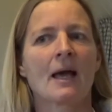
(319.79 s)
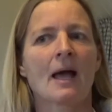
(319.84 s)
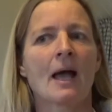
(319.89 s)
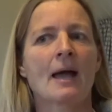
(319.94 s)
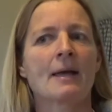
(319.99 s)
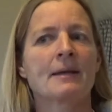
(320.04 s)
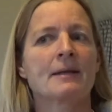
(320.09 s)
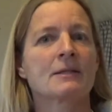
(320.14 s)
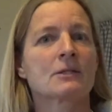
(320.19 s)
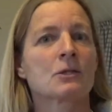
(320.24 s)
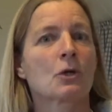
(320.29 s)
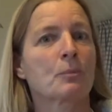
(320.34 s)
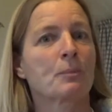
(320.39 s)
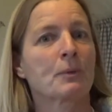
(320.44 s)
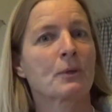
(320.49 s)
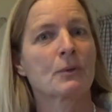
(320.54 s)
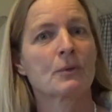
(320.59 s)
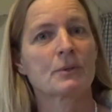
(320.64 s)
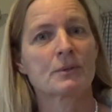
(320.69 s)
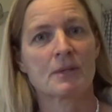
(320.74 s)
And it's not
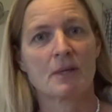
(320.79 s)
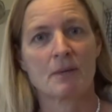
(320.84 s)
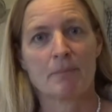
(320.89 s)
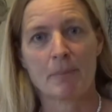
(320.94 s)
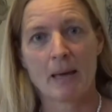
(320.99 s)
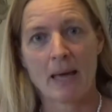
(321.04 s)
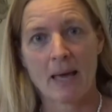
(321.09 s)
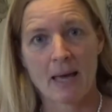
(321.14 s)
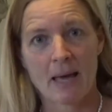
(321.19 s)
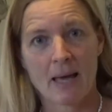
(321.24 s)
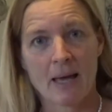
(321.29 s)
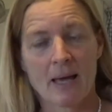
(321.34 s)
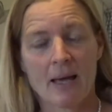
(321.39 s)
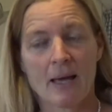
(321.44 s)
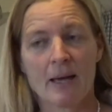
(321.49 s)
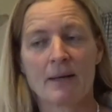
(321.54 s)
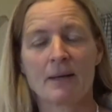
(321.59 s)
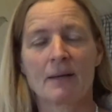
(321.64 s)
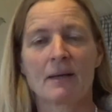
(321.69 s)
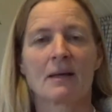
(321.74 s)
because they're
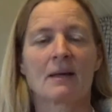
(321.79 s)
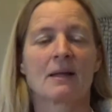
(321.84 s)
bad,